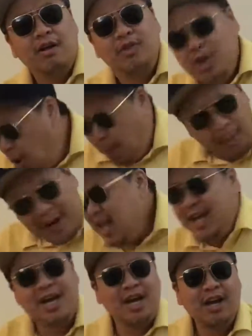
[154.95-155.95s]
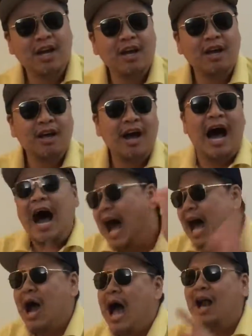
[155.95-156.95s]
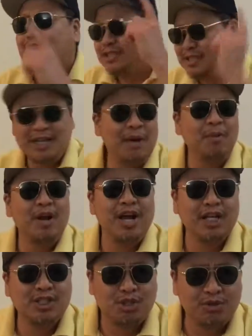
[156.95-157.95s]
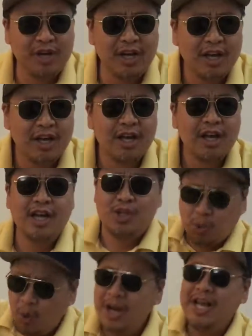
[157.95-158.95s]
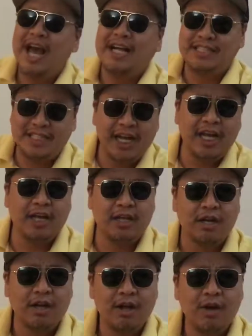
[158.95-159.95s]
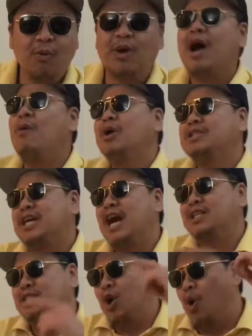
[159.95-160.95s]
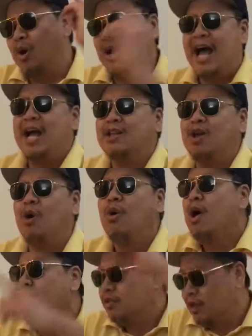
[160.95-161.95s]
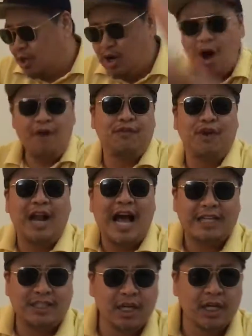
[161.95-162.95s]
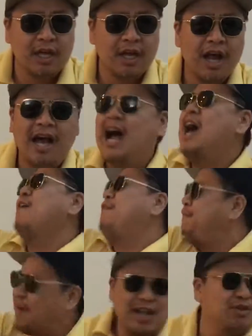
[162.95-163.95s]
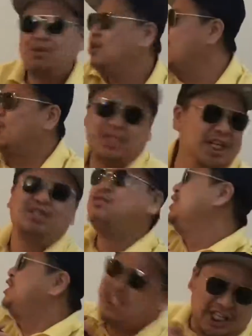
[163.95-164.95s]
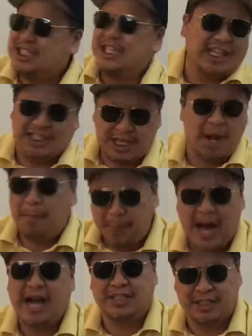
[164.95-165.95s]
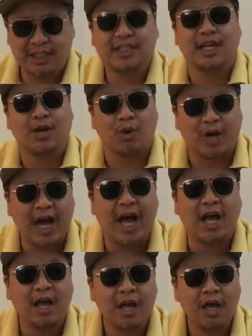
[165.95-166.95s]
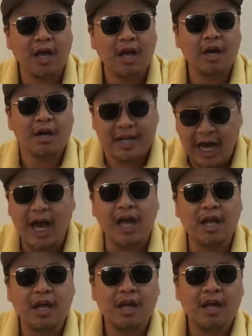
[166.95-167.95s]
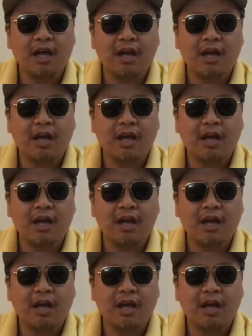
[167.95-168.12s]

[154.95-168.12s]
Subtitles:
The oblique. I had a similar injury in 2018 when I went down to Orlando, the Golf Classic. And I had to fight through those injuries just like Shea Patterson did, okay? Okay?